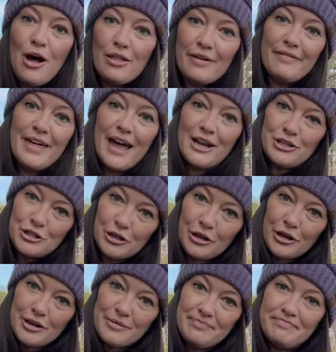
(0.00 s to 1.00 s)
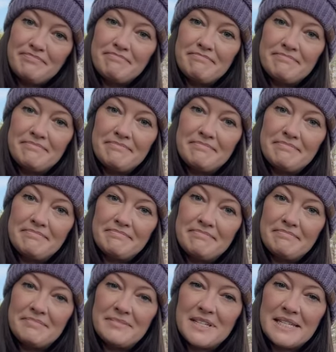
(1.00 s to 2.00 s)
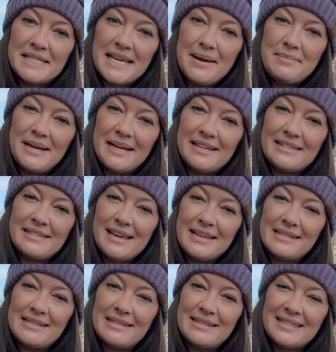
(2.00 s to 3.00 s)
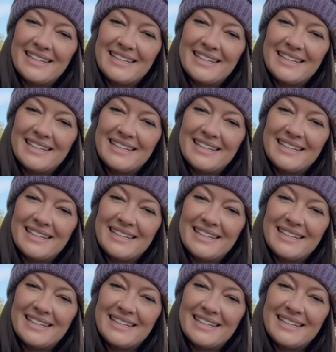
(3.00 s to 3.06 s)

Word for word: all of that sugar. Does that make sense?